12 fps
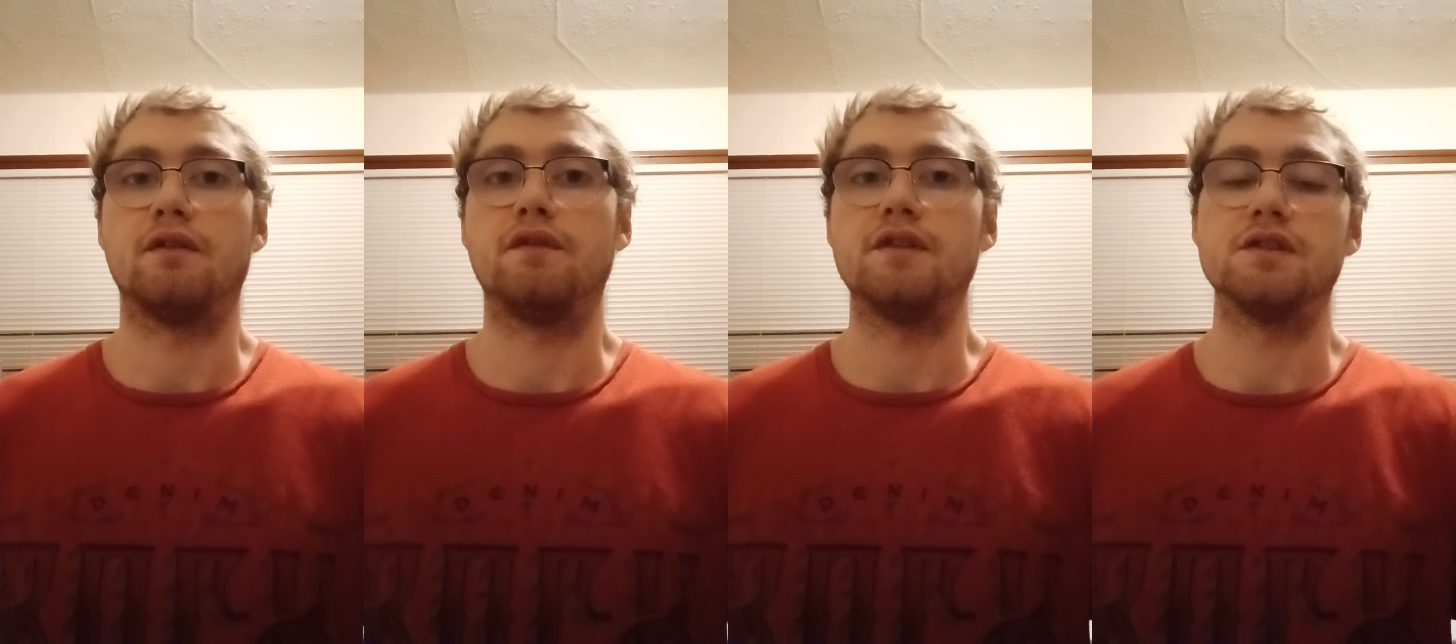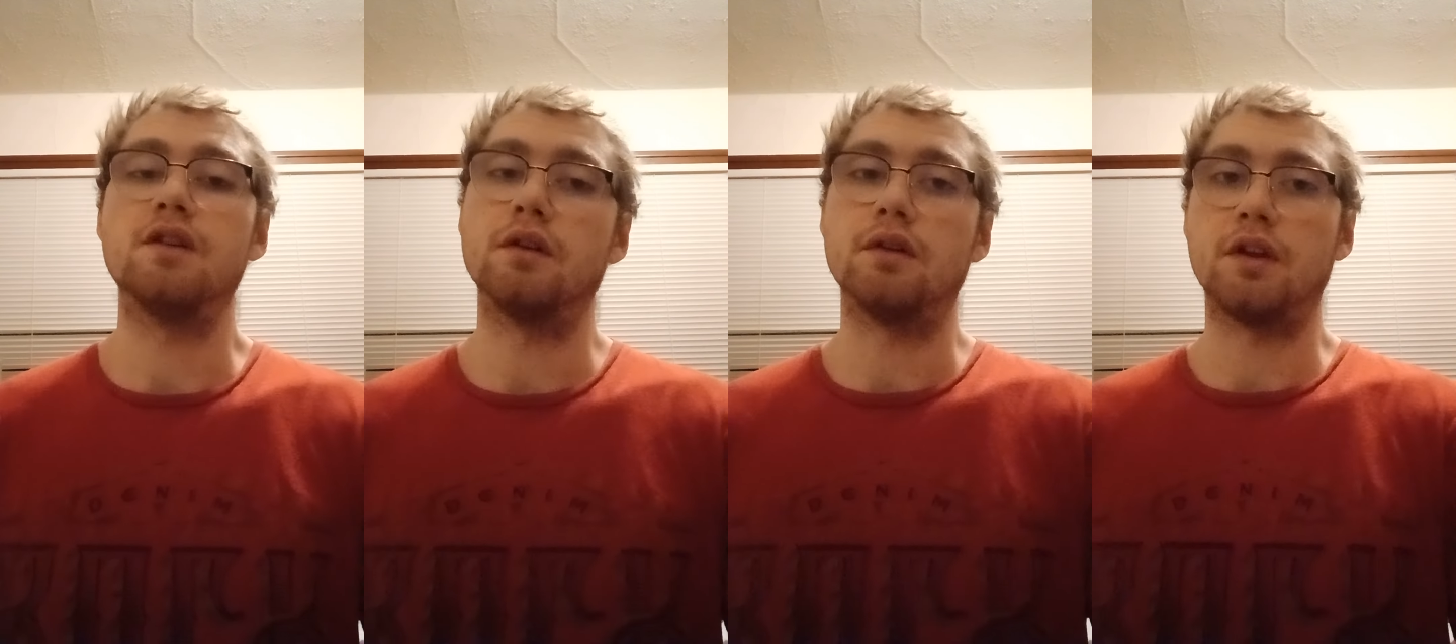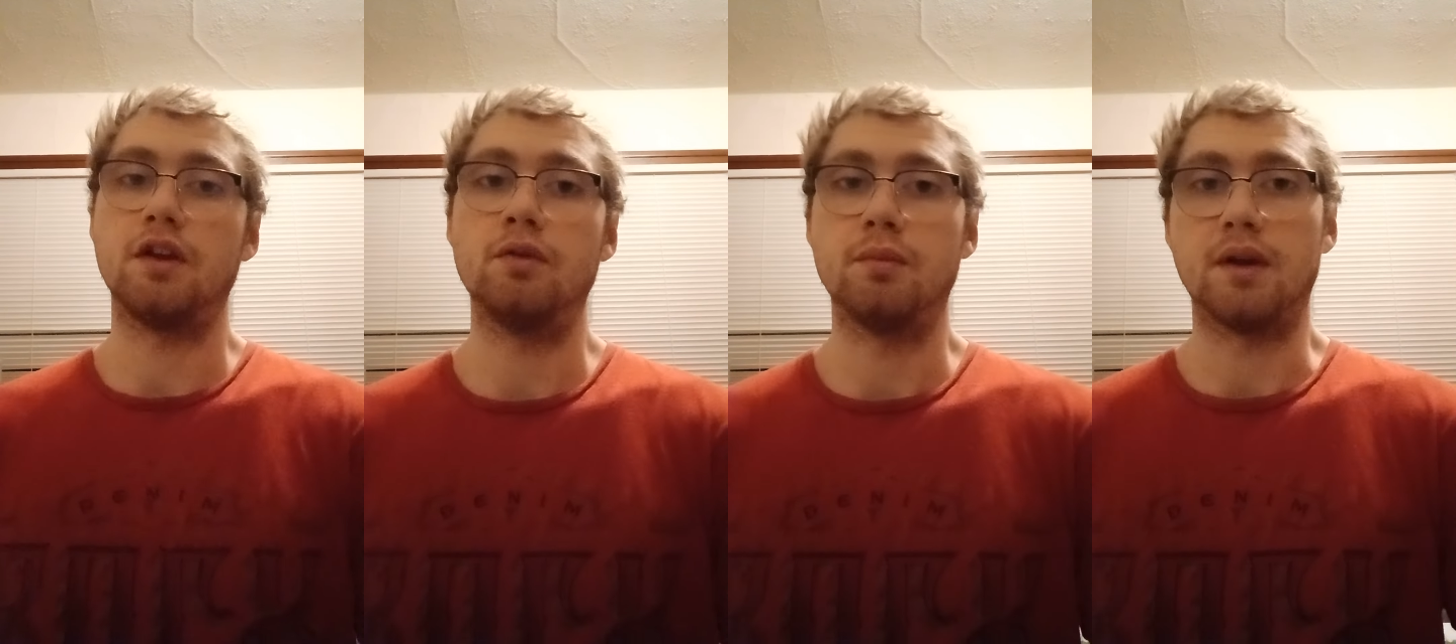physical
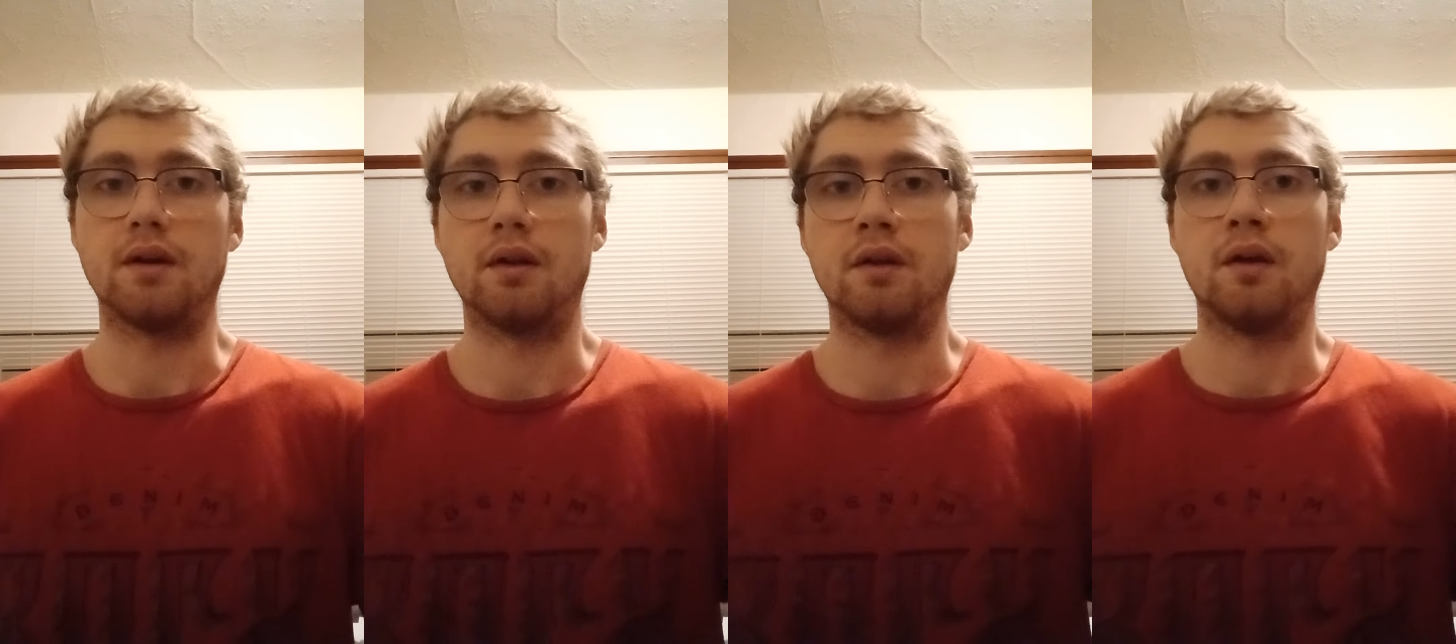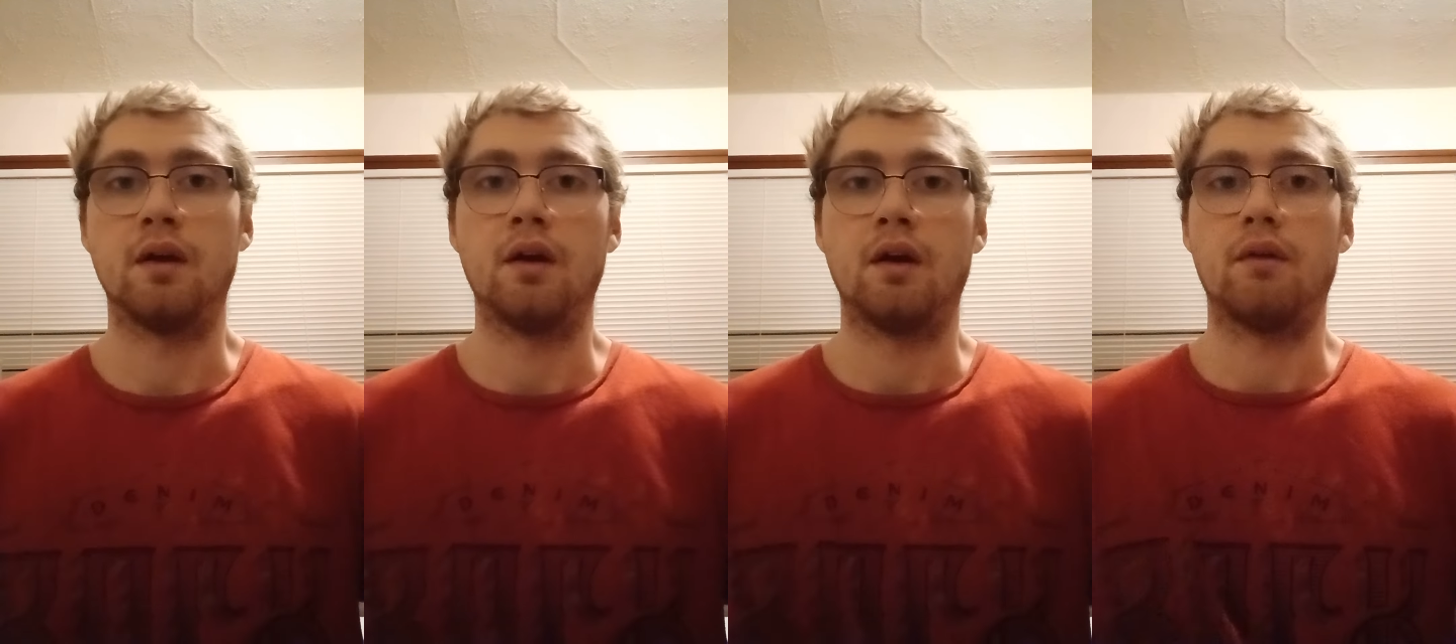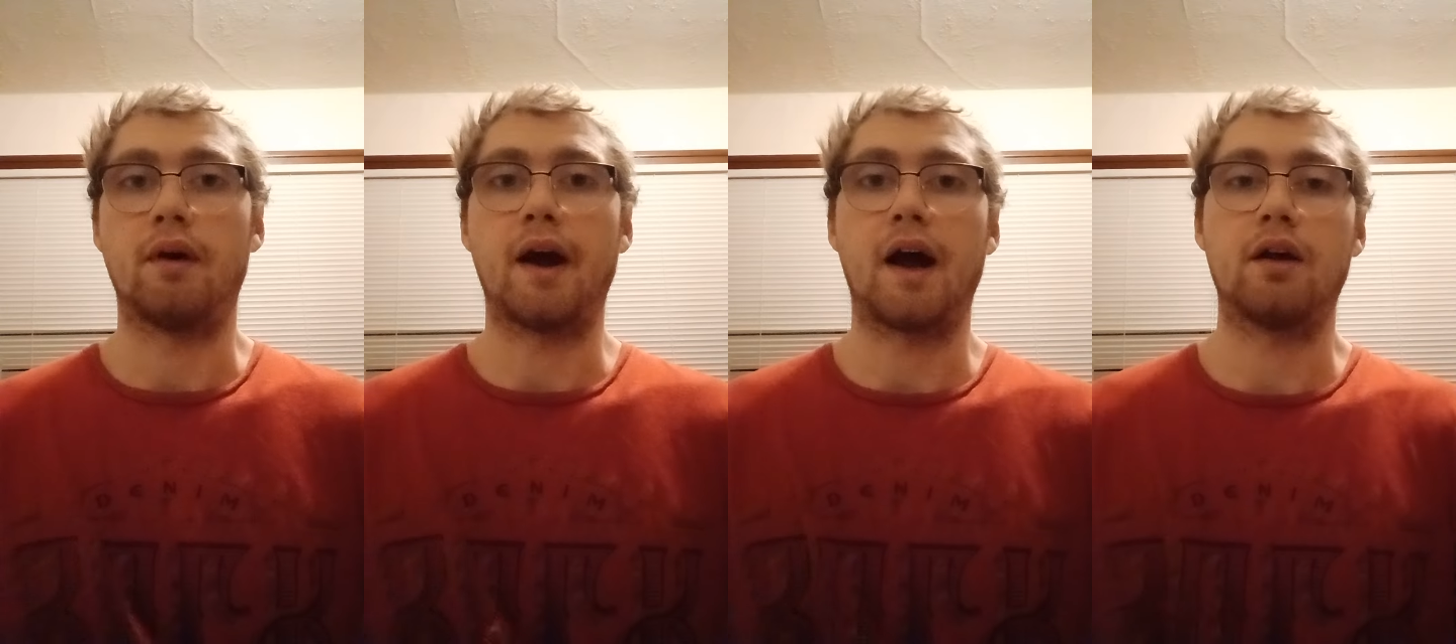human, right?